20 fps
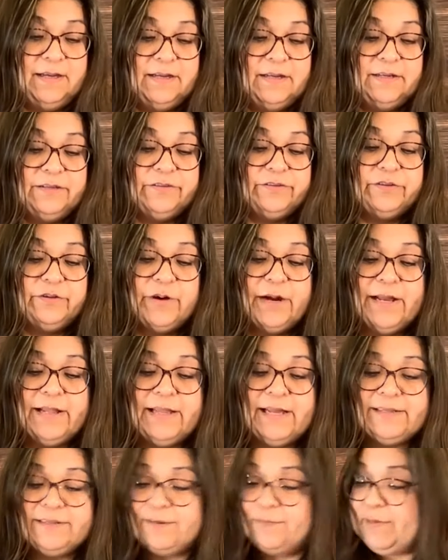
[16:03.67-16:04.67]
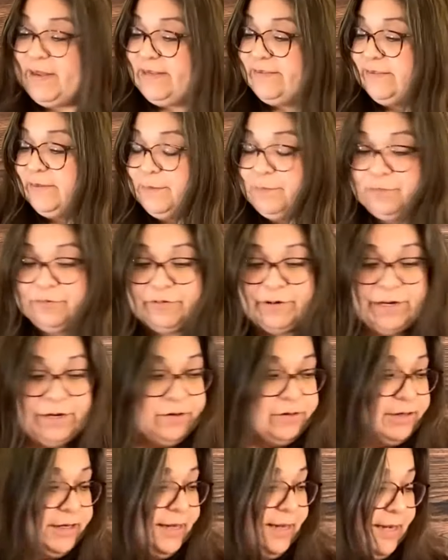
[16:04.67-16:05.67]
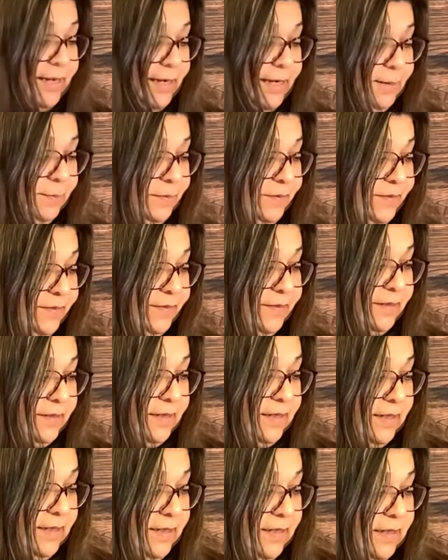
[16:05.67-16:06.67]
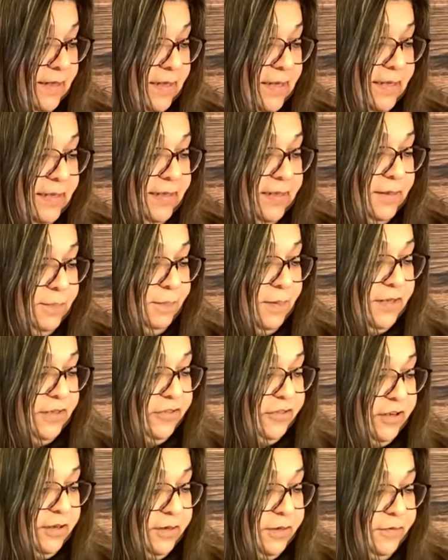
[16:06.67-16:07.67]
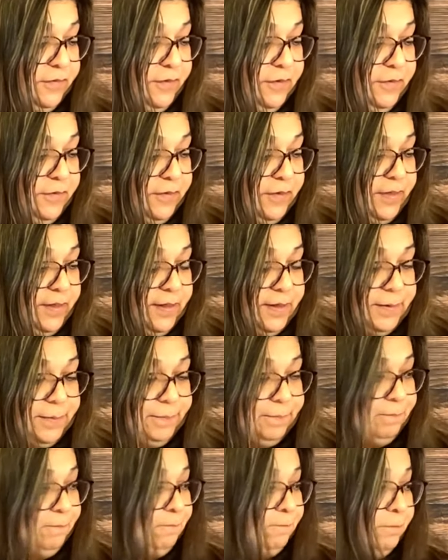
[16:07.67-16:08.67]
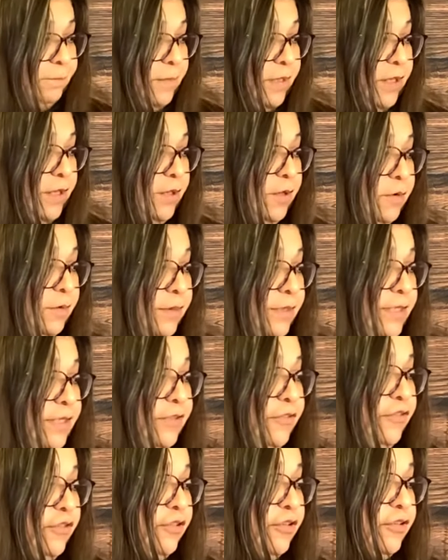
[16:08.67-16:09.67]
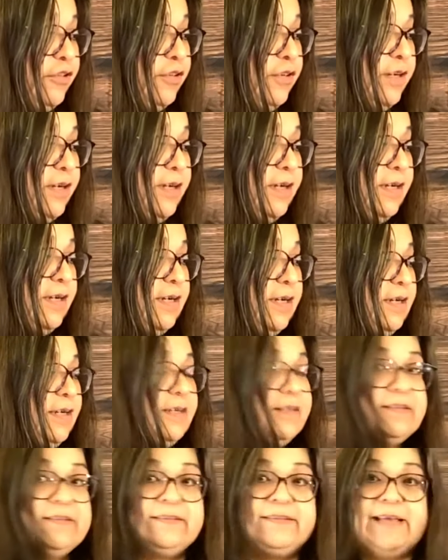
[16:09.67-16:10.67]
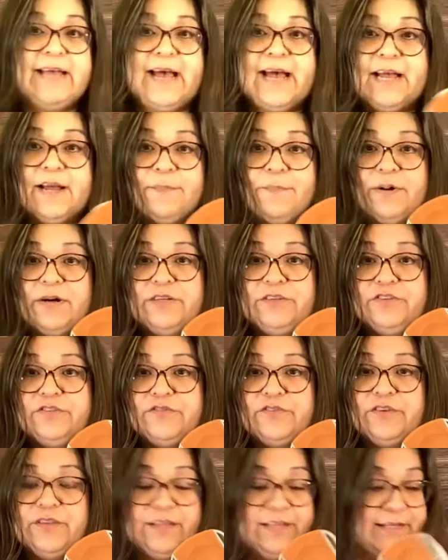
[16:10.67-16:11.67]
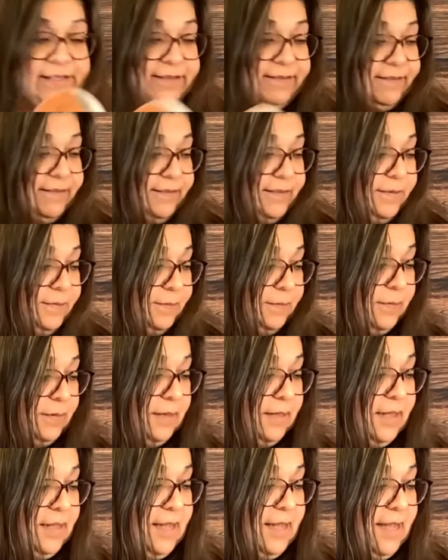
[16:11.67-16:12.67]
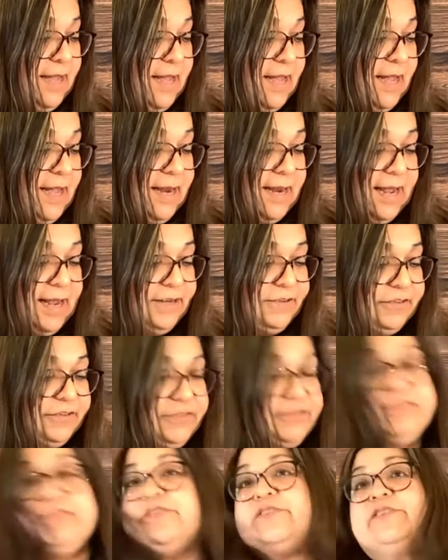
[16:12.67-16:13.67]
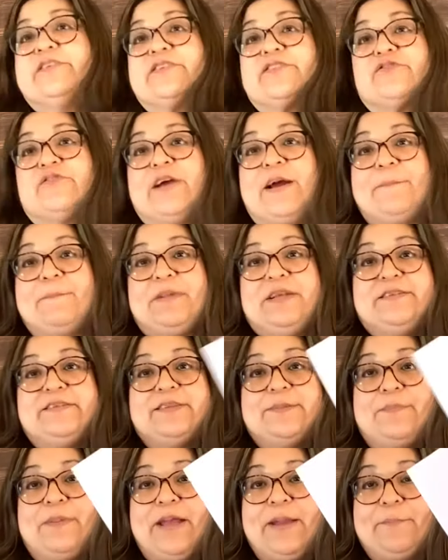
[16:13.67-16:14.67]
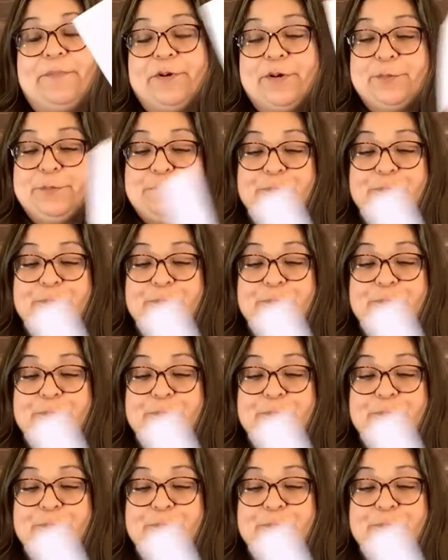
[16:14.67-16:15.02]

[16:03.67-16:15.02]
So I like to make some prayer tabs. I did punch out a few of them. You'll need your tag punch for this. And I just used a scrap piece of paper.